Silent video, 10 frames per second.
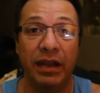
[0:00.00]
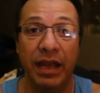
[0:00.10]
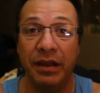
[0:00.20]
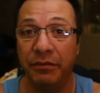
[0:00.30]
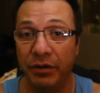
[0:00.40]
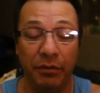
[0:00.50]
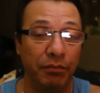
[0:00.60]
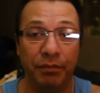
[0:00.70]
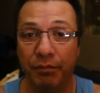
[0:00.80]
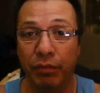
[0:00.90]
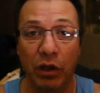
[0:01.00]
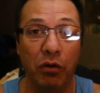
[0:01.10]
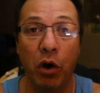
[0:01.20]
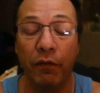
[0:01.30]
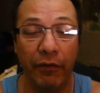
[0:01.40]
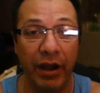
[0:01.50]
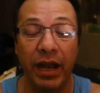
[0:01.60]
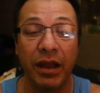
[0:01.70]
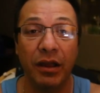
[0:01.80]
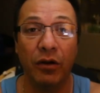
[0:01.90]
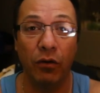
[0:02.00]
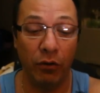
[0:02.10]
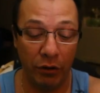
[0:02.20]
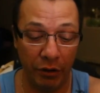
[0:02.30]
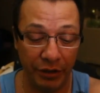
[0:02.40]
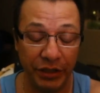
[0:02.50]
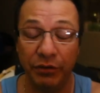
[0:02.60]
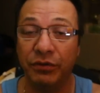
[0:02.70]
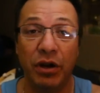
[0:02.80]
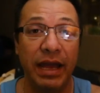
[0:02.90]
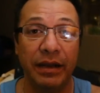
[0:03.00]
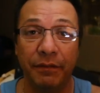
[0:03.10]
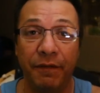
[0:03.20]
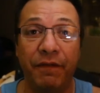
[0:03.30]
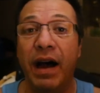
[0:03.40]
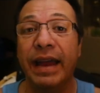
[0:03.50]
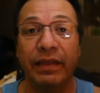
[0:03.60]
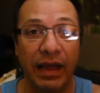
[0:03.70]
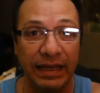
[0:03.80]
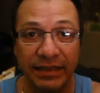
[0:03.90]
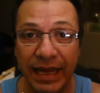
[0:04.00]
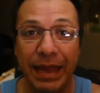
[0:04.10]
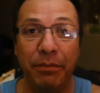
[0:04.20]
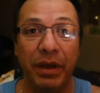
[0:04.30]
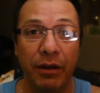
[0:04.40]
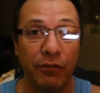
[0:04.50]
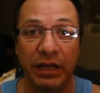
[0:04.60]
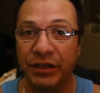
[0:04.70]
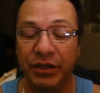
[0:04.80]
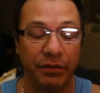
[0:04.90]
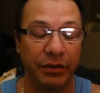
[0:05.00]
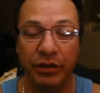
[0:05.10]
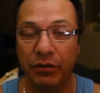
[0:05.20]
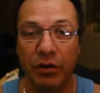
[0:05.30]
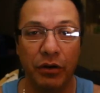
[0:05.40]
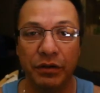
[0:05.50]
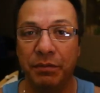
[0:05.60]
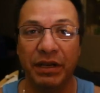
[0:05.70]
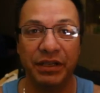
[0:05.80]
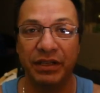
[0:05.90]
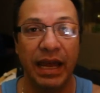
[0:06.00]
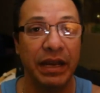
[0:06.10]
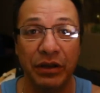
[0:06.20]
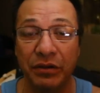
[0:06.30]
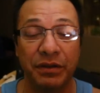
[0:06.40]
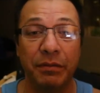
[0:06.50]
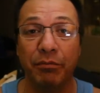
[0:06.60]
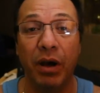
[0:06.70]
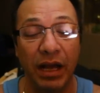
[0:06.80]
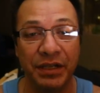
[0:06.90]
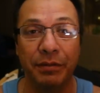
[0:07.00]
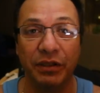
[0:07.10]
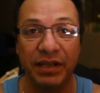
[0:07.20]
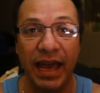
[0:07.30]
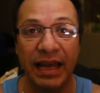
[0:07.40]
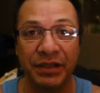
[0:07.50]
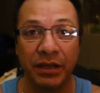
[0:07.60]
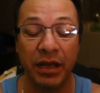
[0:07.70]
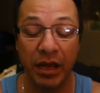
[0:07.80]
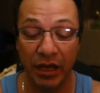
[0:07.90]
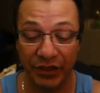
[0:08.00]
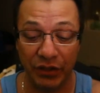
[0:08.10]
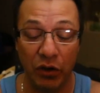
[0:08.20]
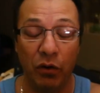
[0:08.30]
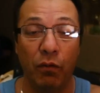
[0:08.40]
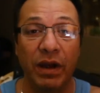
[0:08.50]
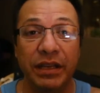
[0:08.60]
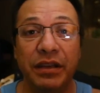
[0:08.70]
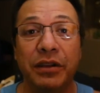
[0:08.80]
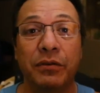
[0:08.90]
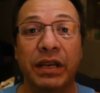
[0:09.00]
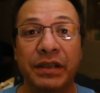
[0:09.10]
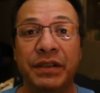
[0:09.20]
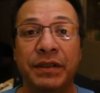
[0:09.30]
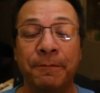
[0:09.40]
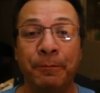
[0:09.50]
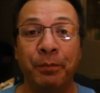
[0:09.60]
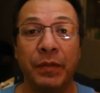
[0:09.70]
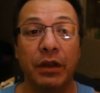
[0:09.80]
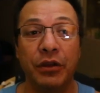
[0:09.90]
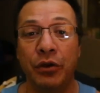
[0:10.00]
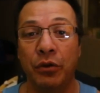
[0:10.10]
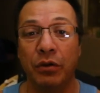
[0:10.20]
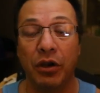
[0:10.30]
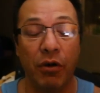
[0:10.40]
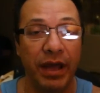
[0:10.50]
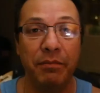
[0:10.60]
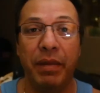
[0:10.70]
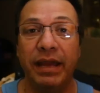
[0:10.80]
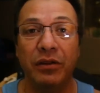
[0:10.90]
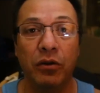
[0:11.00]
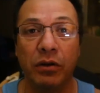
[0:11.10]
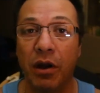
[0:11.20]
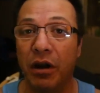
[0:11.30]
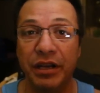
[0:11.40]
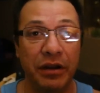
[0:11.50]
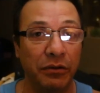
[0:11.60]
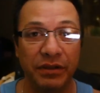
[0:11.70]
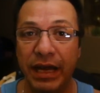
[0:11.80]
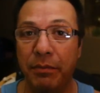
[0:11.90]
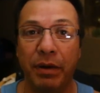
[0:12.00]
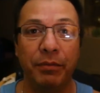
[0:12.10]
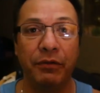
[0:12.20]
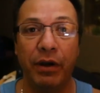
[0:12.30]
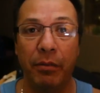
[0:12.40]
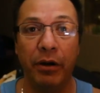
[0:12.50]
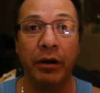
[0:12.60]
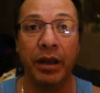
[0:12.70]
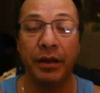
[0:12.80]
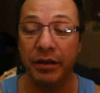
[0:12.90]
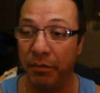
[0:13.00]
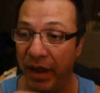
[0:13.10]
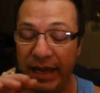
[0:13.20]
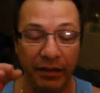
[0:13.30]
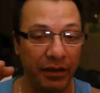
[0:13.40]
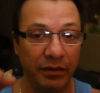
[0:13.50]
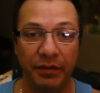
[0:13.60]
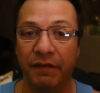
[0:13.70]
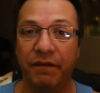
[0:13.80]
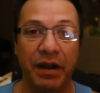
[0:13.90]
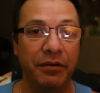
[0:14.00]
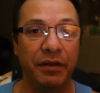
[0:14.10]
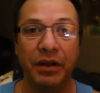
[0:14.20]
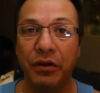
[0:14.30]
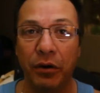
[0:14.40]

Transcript: you blow over it, or you try to fine line tape it, which, you know, as much as I do, is an impossible task. So what you do is you go ahead and paint the whole car. You don't tape up the rubber. You paint the fender and the door